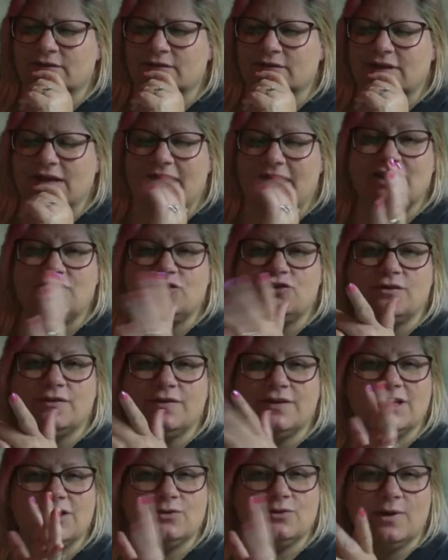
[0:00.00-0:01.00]
Extra
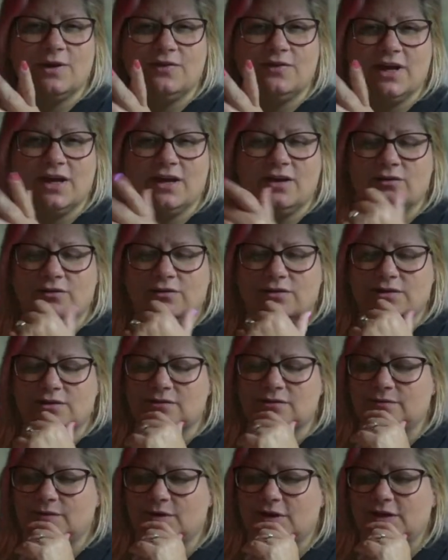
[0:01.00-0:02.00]
things around the house,
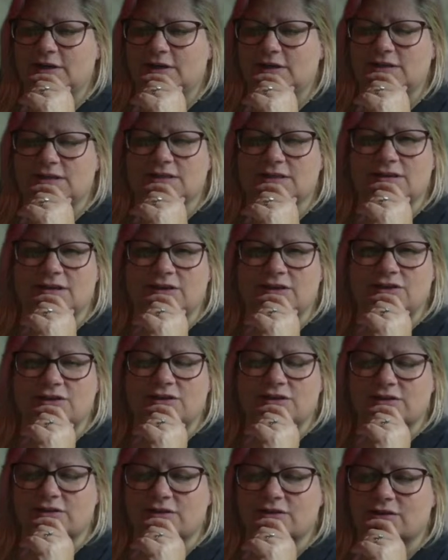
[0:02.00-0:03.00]
right? Because that's how you
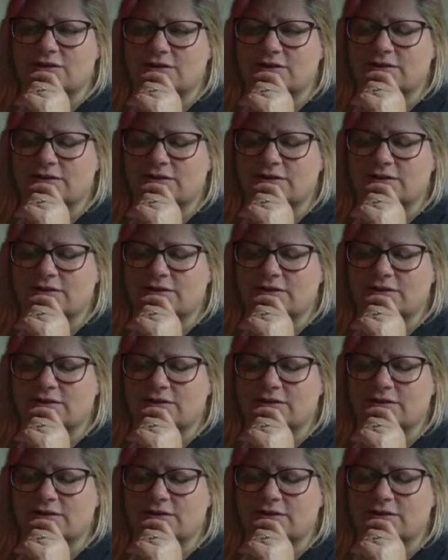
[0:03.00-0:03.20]
should start.